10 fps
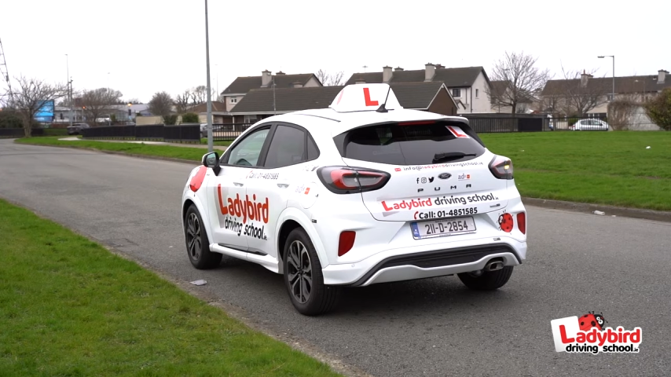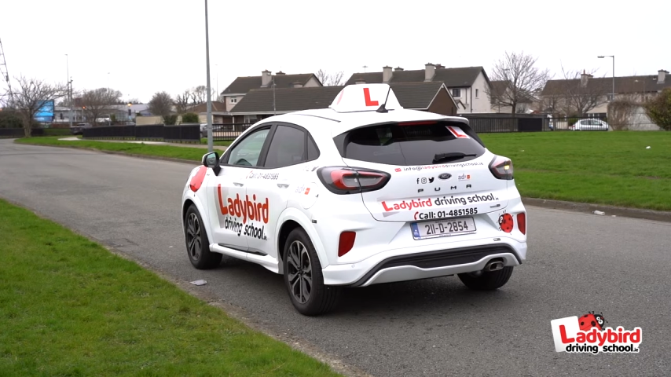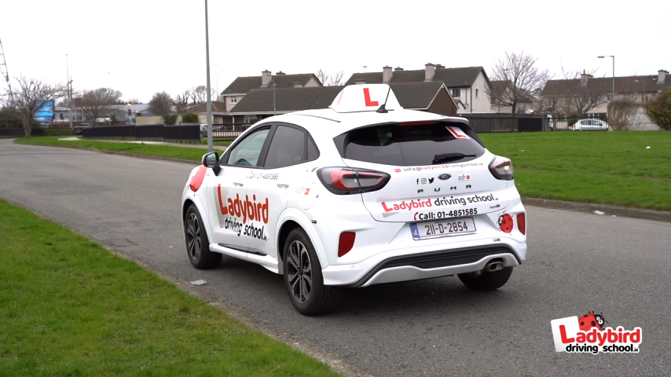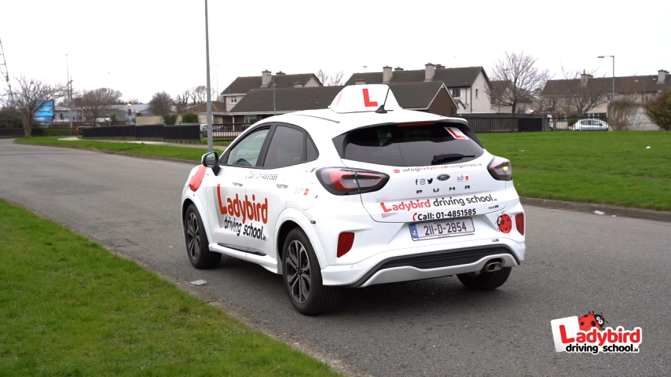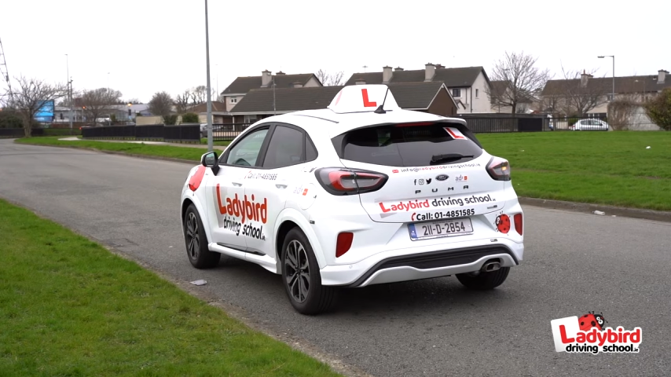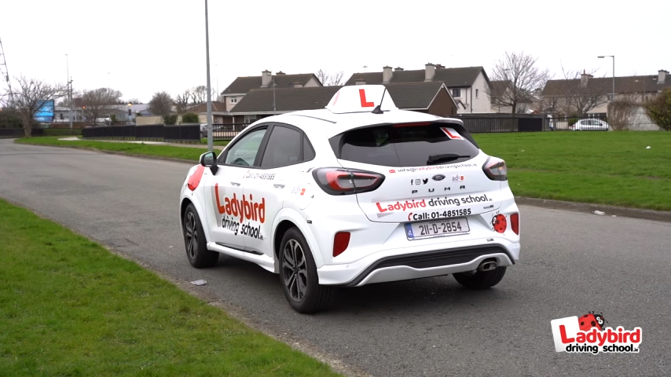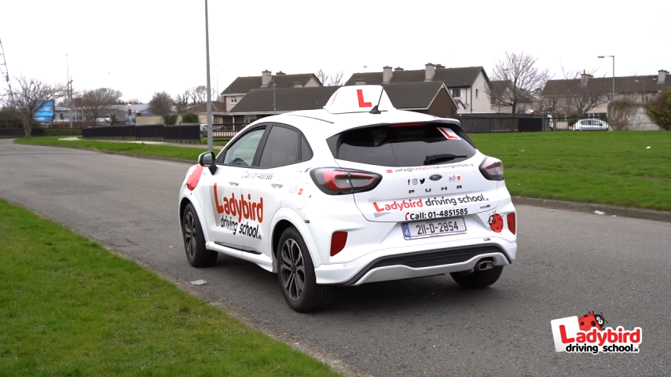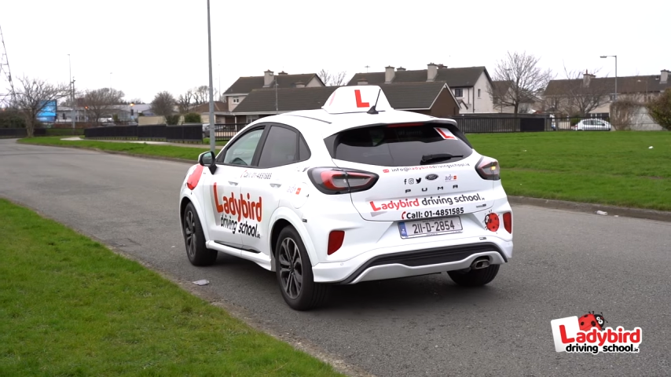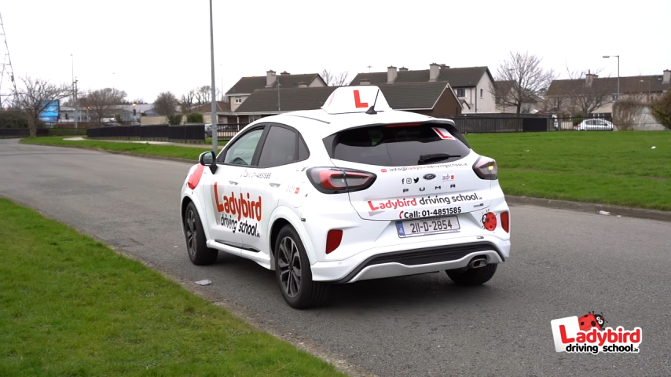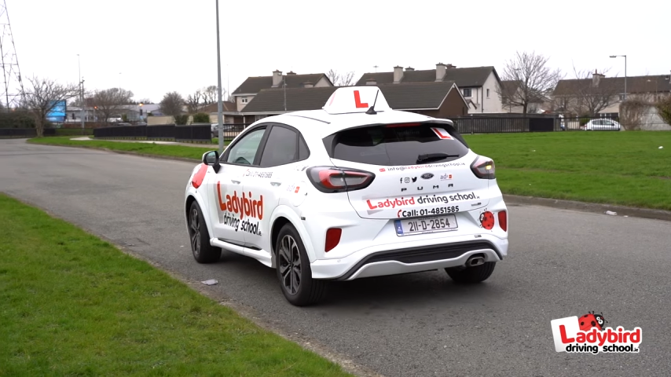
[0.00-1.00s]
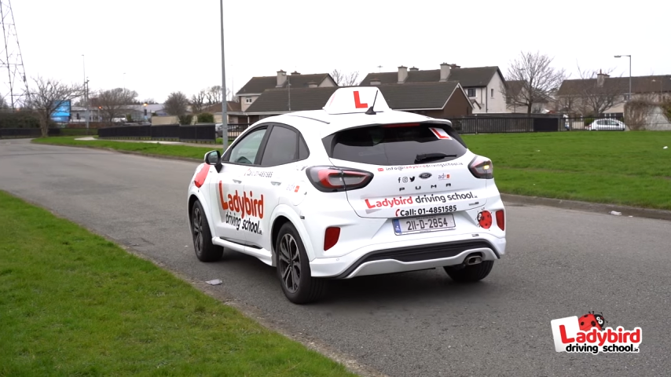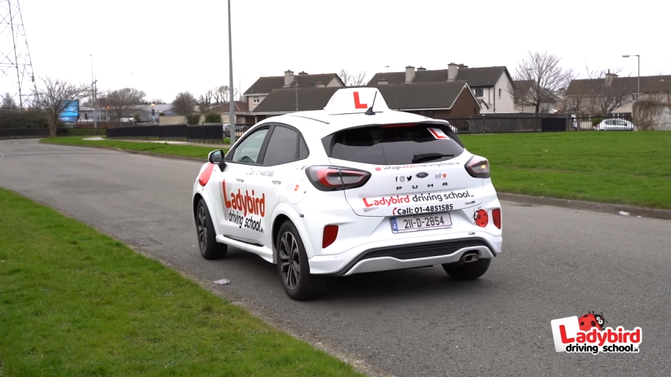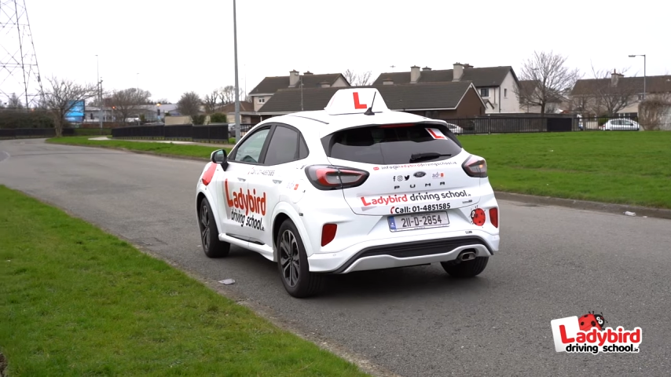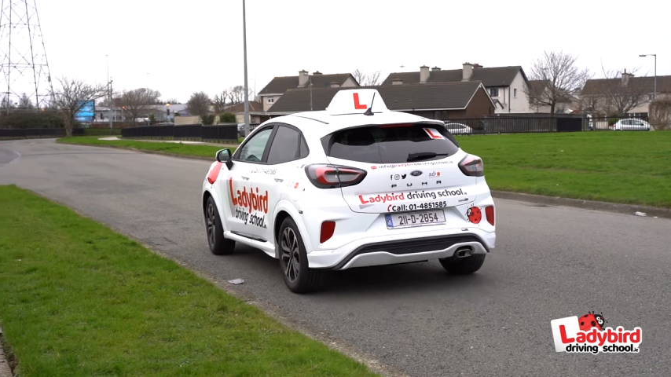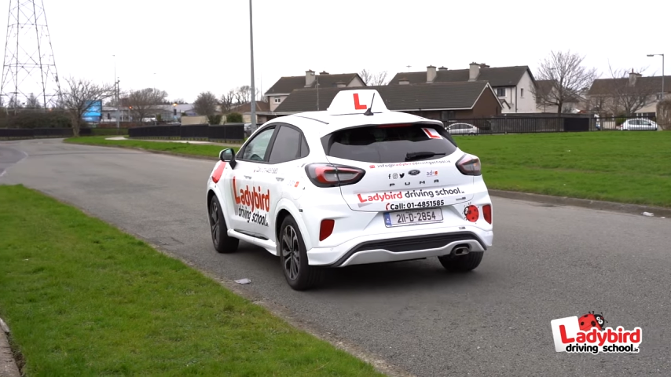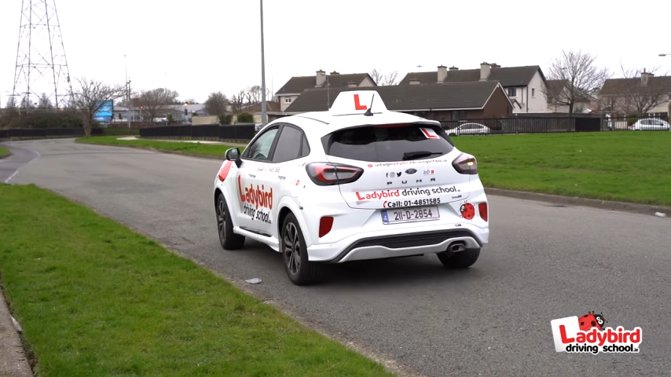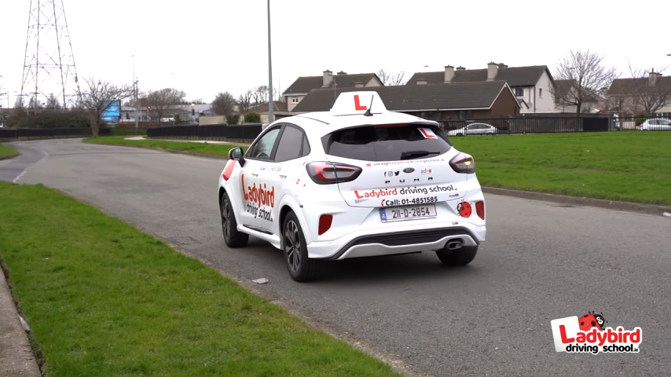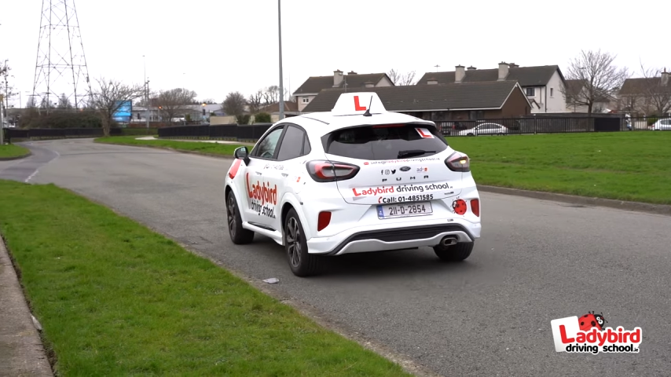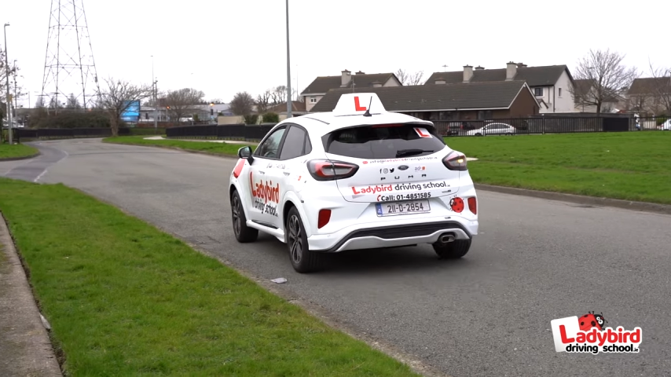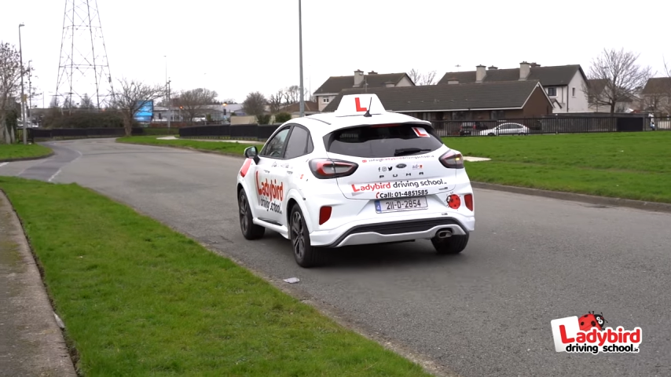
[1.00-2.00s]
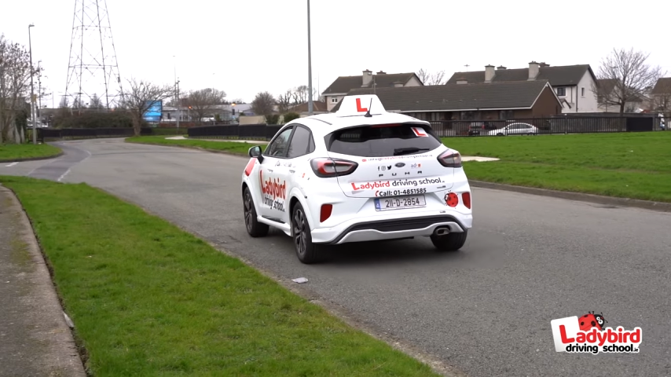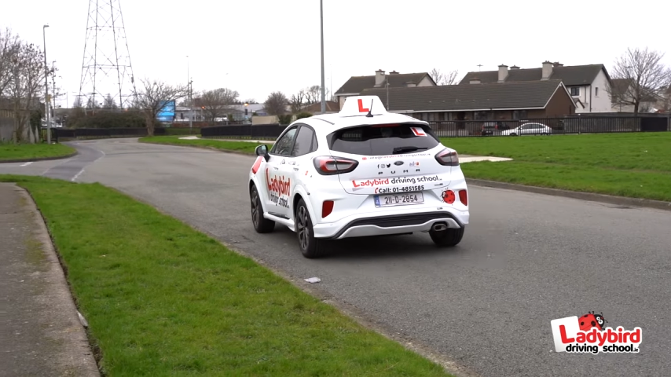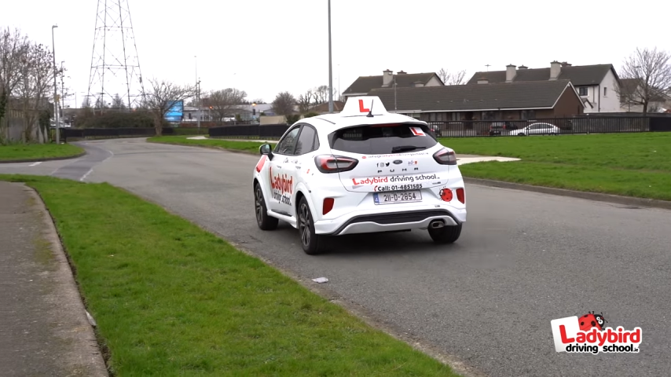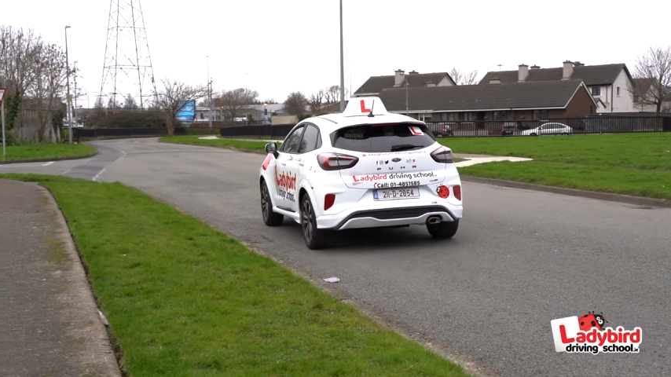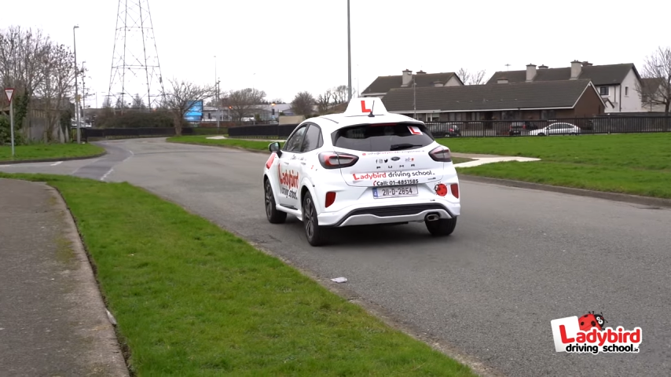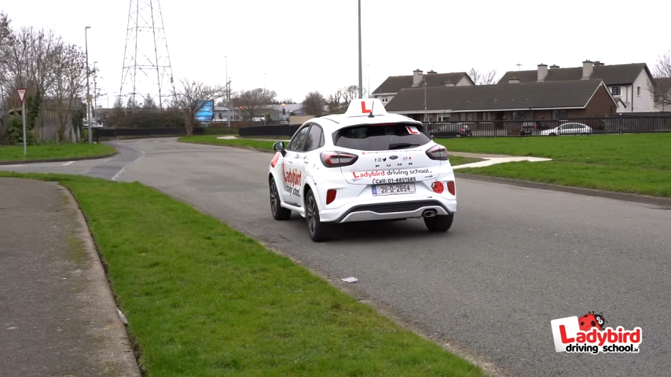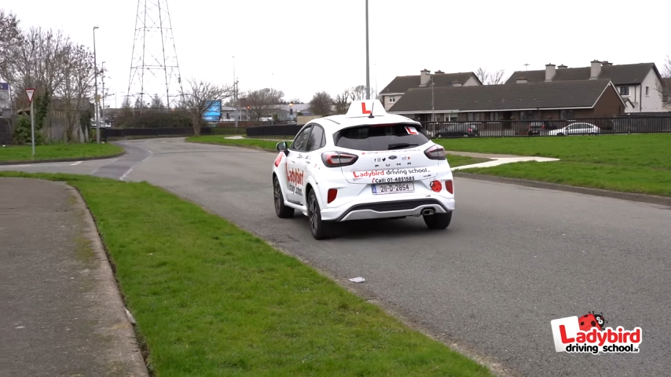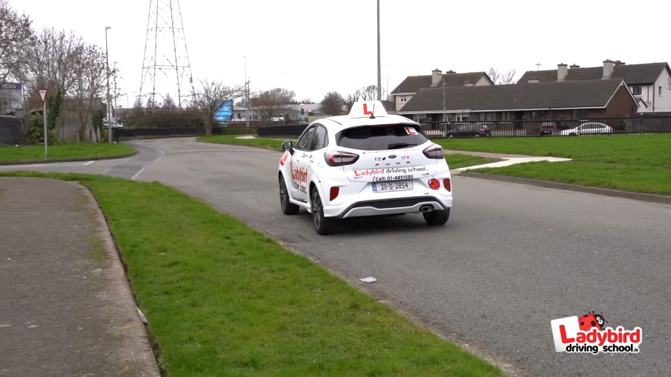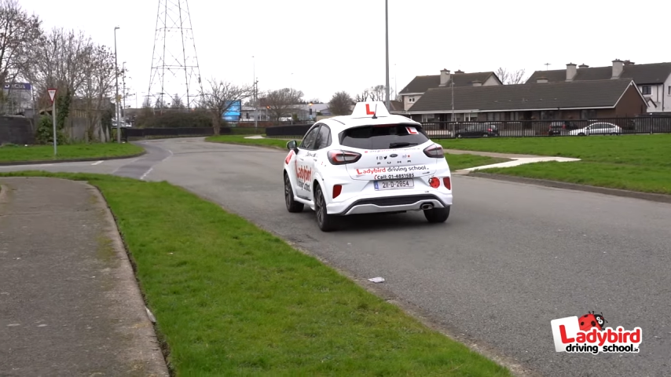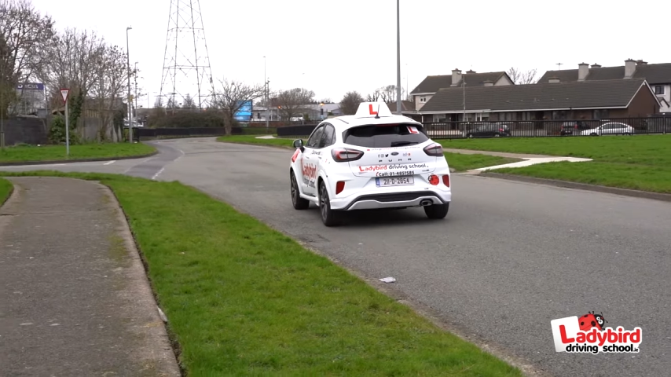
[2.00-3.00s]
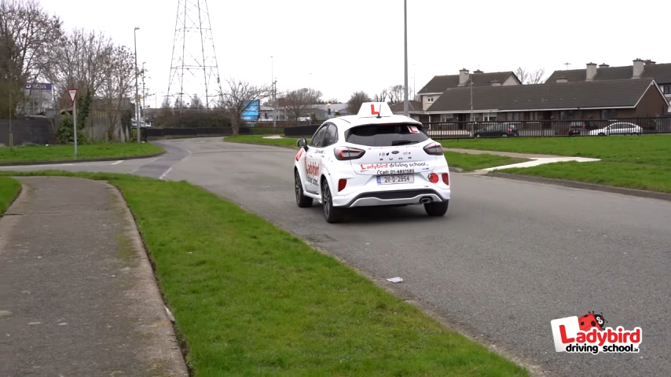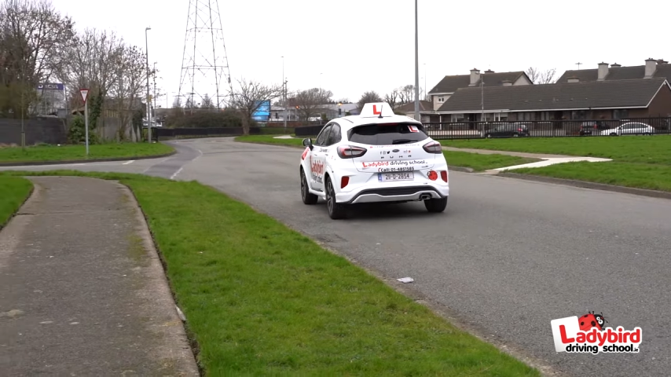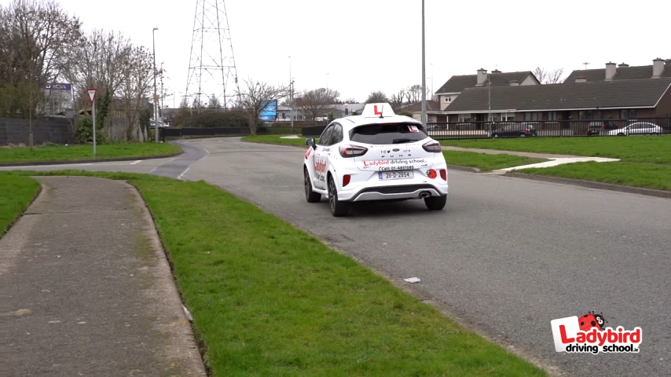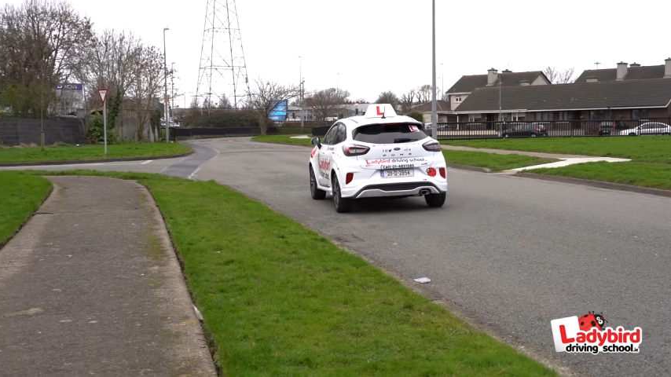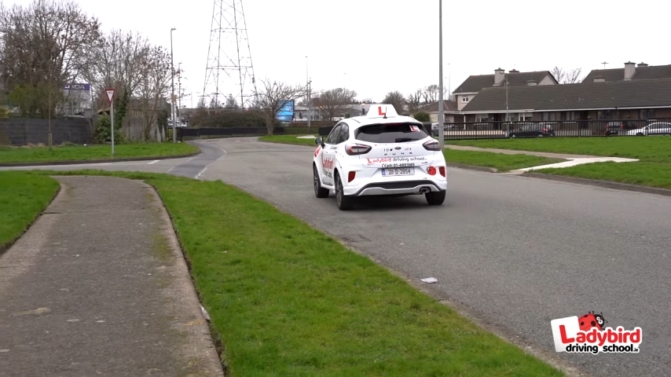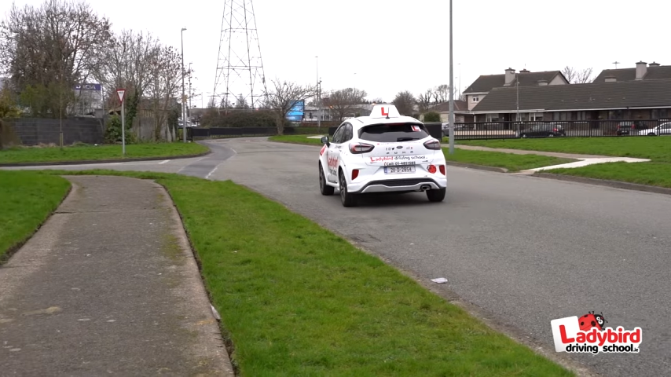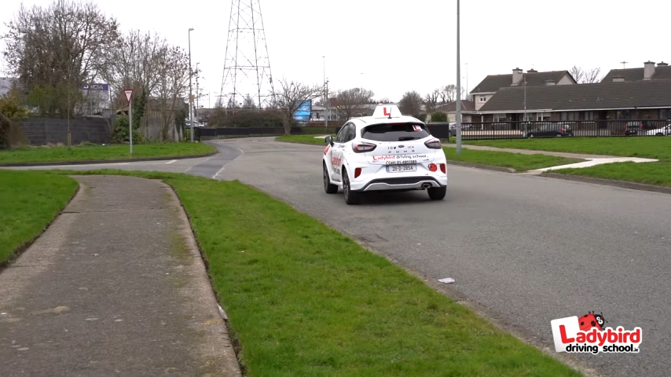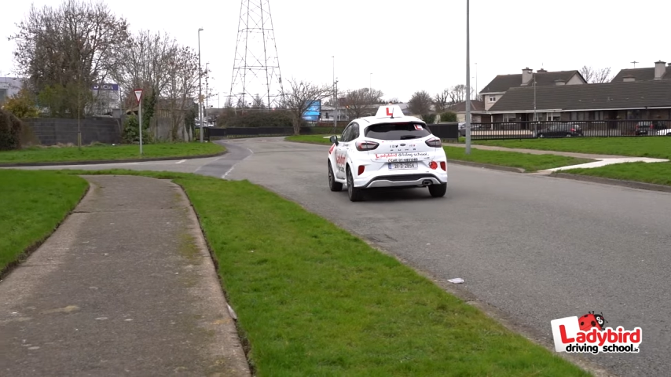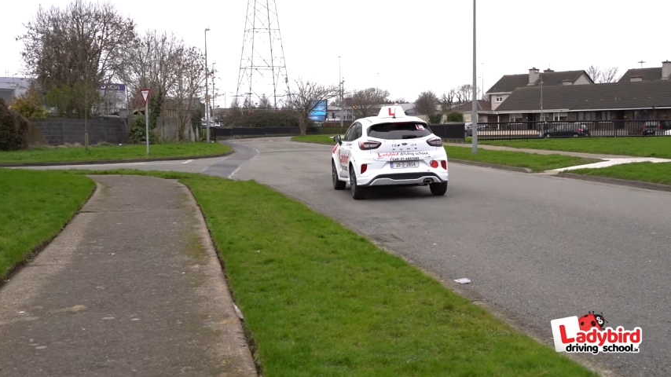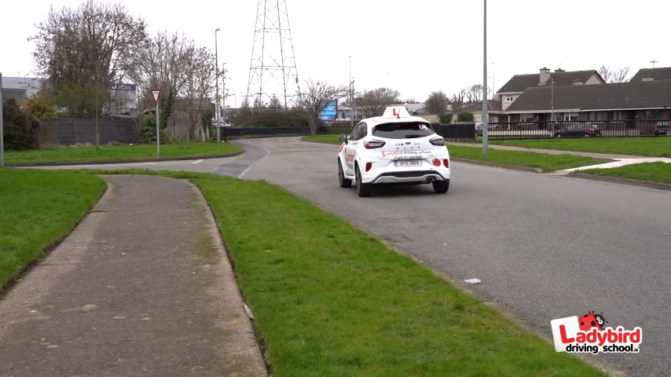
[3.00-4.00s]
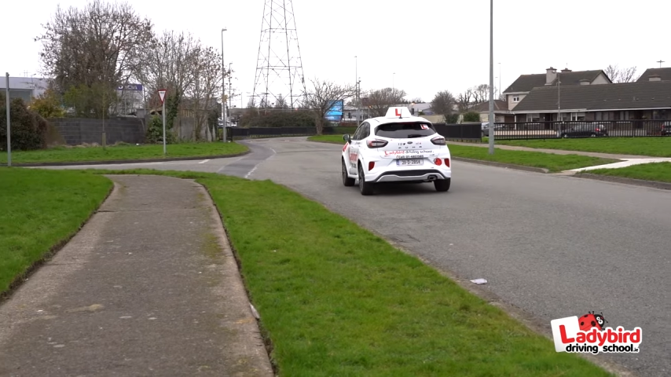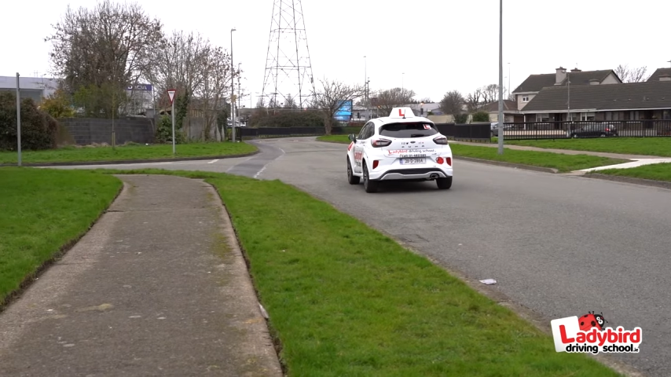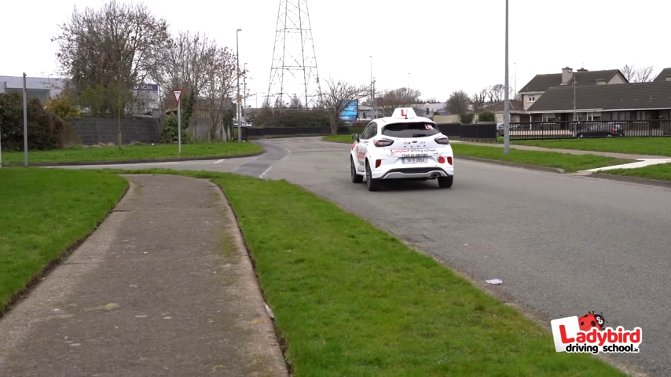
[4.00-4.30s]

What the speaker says: [unreadable: no face in view]